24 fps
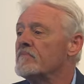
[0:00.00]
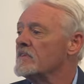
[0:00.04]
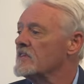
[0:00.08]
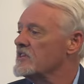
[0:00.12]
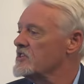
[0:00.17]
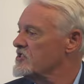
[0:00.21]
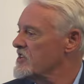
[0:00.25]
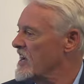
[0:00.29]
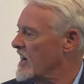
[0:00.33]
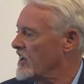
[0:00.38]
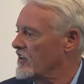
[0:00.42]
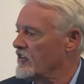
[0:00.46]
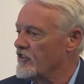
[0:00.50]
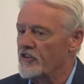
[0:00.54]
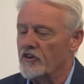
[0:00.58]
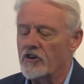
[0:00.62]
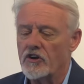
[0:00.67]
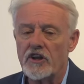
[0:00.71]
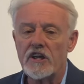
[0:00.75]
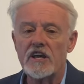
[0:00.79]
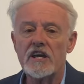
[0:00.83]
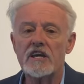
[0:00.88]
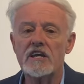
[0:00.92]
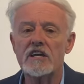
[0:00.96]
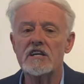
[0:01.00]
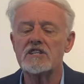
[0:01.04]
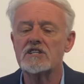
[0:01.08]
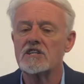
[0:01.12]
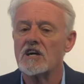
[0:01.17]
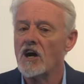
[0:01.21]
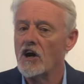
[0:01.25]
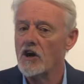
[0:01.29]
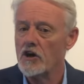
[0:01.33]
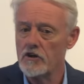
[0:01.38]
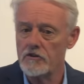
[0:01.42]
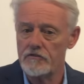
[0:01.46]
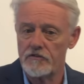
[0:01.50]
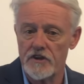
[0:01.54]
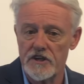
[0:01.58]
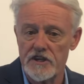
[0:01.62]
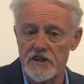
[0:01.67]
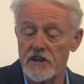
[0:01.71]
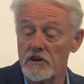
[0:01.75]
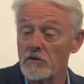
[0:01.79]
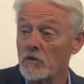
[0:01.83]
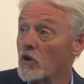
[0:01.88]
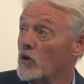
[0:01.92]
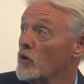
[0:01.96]
Second, third heat, over a
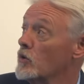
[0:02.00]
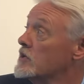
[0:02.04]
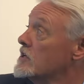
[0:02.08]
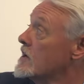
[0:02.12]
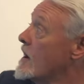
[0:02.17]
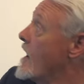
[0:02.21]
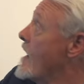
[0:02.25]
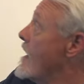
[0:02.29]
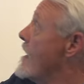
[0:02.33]
year old.